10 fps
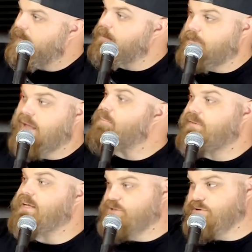And maybe
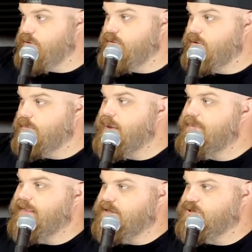that's true.
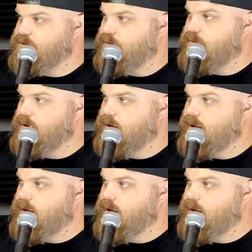Maybe that's true,